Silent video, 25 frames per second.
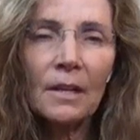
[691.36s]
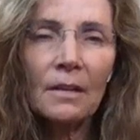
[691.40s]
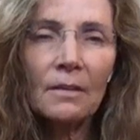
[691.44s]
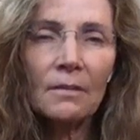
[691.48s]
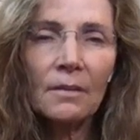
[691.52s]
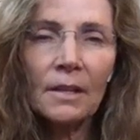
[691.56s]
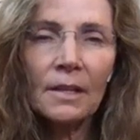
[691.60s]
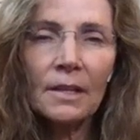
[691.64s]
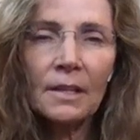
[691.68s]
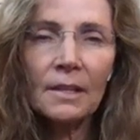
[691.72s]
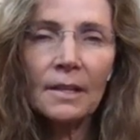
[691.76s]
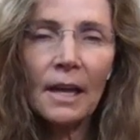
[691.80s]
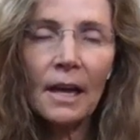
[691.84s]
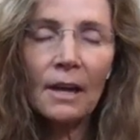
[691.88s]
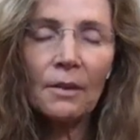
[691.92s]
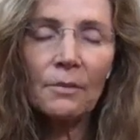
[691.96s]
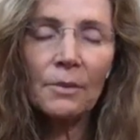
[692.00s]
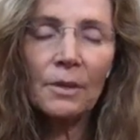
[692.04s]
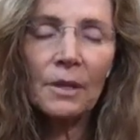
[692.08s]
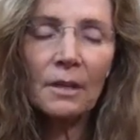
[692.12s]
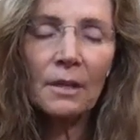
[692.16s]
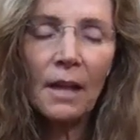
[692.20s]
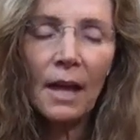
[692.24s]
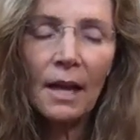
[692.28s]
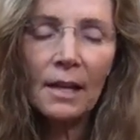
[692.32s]
letting that
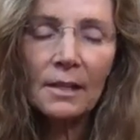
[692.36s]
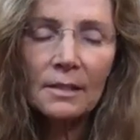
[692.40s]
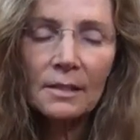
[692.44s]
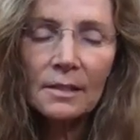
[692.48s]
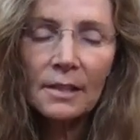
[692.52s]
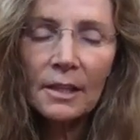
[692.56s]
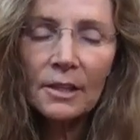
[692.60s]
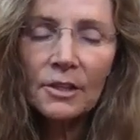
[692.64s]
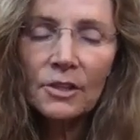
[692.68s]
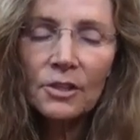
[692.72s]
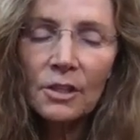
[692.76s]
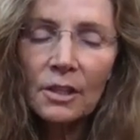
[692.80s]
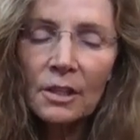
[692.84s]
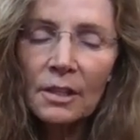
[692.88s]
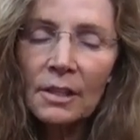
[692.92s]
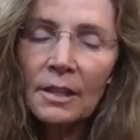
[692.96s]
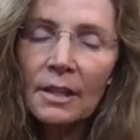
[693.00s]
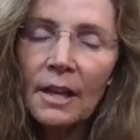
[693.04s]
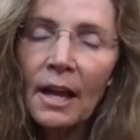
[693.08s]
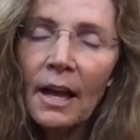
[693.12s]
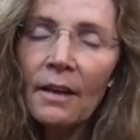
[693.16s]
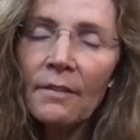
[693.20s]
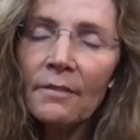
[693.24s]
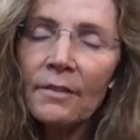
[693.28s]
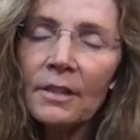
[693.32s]
relaxation and
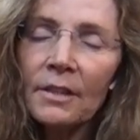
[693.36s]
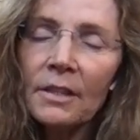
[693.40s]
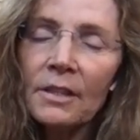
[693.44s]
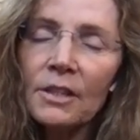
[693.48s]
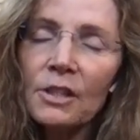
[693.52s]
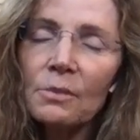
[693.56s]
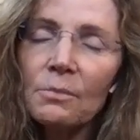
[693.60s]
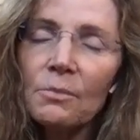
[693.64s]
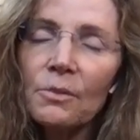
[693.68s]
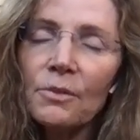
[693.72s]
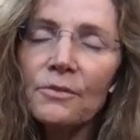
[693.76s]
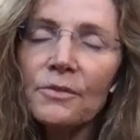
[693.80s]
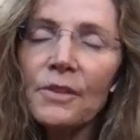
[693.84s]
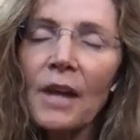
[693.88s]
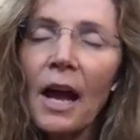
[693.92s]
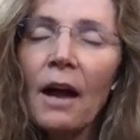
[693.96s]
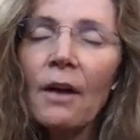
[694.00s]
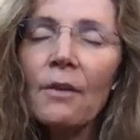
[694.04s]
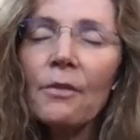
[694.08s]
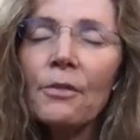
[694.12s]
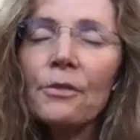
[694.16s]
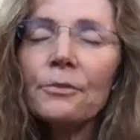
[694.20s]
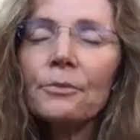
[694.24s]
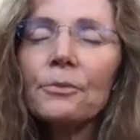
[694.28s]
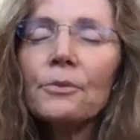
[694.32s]
heaviness move
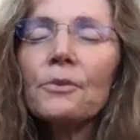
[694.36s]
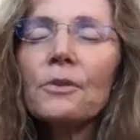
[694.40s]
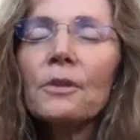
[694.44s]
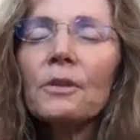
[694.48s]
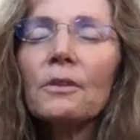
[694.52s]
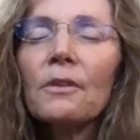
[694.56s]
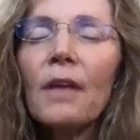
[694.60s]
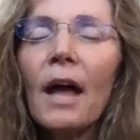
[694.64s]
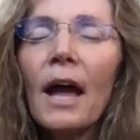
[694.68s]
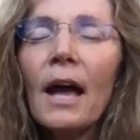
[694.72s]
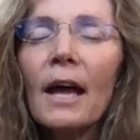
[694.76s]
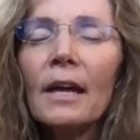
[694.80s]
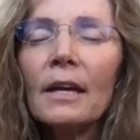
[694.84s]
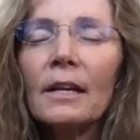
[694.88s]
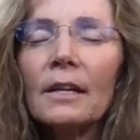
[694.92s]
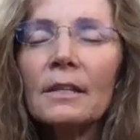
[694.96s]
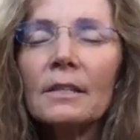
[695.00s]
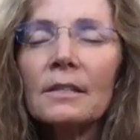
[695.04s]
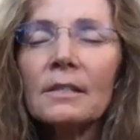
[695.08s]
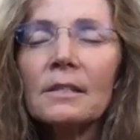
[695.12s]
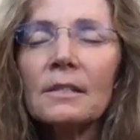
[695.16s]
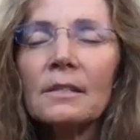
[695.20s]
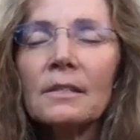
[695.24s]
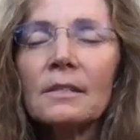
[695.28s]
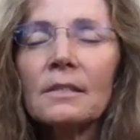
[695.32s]
down through the
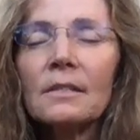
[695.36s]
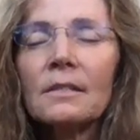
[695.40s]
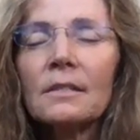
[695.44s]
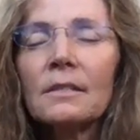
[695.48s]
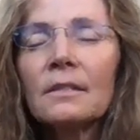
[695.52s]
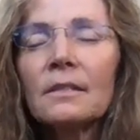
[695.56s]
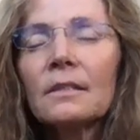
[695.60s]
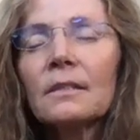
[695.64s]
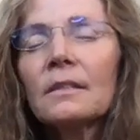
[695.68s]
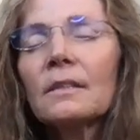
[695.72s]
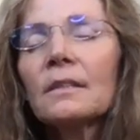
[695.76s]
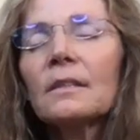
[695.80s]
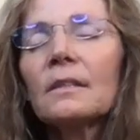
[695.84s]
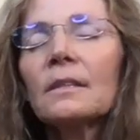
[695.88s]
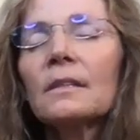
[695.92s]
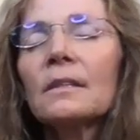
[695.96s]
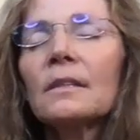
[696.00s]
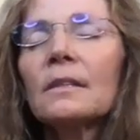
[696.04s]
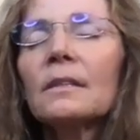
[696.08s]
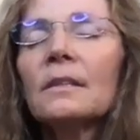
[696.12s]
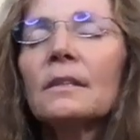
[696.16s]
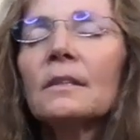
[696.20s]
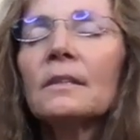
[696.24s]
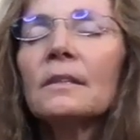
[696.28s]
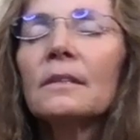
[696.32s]
legs,
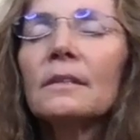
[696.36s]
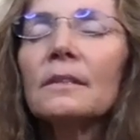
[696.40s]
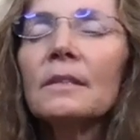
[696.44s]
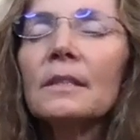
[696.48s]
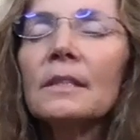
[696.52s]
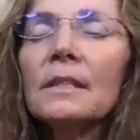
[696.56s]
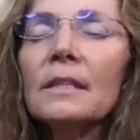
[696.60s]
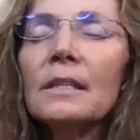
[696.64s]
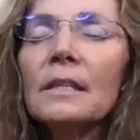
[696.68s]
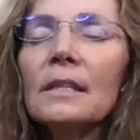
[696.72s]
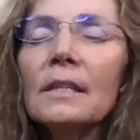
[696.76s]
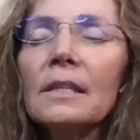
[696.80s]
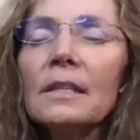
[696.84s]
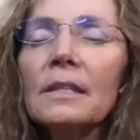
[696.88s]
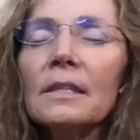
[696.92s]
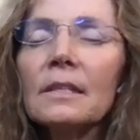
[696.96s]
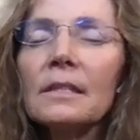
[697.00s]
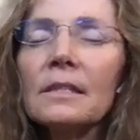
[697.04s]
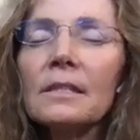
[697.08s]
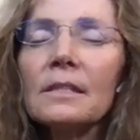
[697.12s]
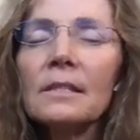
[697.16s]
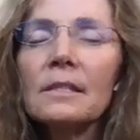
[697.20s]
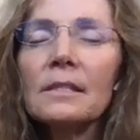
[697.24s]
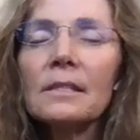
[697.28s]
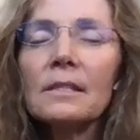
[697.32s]
the
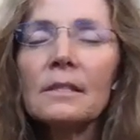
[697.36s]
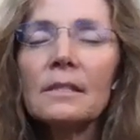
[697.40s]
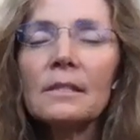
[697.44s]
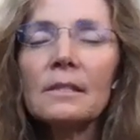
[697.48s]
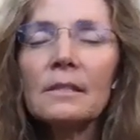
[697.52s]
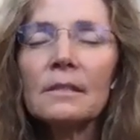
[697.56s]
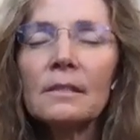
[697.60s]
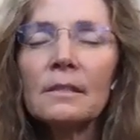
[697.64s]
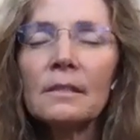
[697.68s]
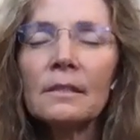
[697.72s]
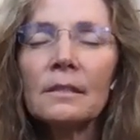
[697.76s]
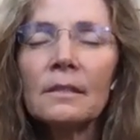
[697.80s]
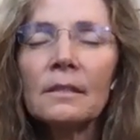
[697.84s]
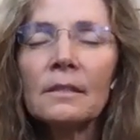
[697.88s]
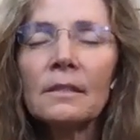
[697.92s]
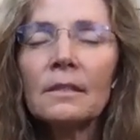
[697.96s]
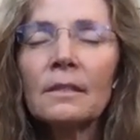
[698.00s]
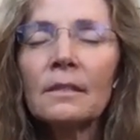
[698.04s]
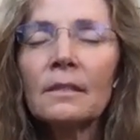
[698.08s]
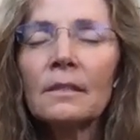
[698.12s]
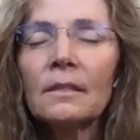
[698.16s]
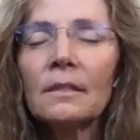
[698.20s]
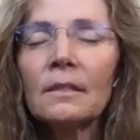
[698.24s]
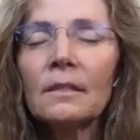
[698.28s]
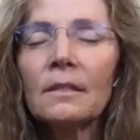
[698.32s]
knees,
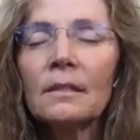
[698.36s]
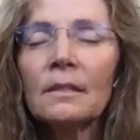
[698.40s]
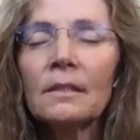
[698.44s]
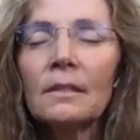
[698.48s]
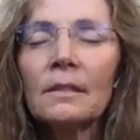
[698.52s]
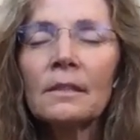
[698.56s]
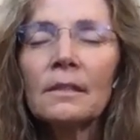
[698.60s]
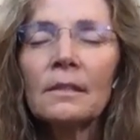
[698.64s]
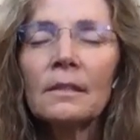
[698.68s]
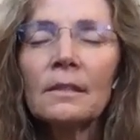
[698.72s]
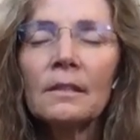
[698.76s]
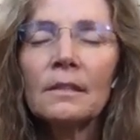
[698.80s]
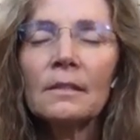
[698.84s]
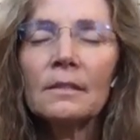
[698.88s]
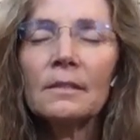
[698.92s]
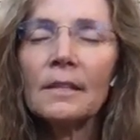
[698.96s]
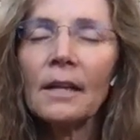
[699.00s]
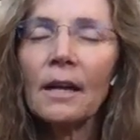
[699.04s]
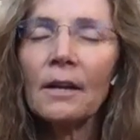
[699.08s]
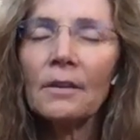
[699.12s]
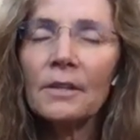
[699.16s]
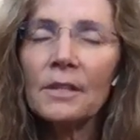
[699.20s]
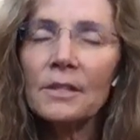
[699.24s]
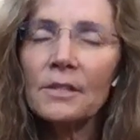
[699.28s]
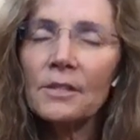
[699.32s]

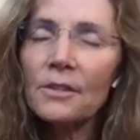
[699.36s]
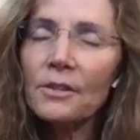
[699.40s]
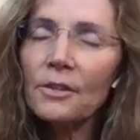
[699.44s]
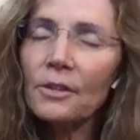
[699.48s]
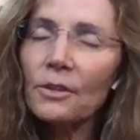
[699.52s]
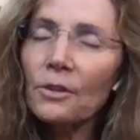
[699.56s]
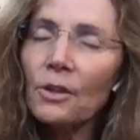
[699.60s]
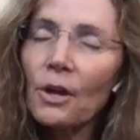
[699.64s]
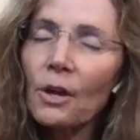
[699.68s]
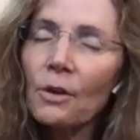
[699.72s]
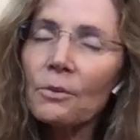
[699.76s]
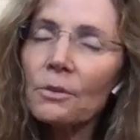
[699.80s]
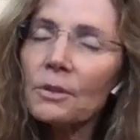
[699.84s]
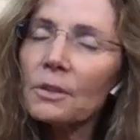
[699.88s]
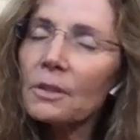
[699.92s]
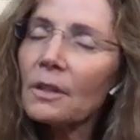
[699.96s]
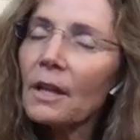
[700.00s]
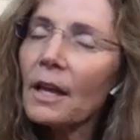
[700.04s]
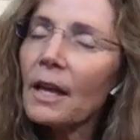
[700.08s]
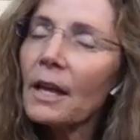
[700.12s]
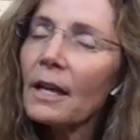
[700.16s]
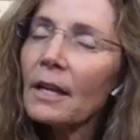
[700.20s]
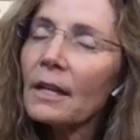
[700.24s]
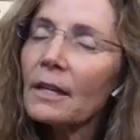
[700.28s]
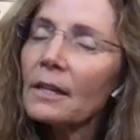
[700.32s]
down into the lower
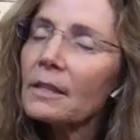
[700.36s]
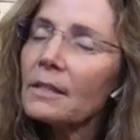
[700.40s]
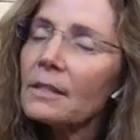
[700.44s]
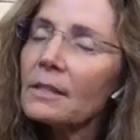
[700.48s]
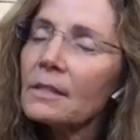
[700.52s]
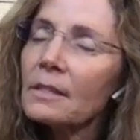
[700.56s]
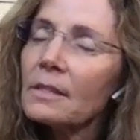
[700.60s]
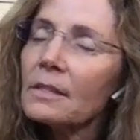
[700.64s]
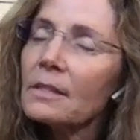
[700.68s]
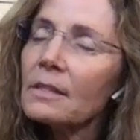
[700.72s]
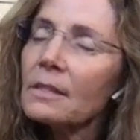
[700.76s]
legs,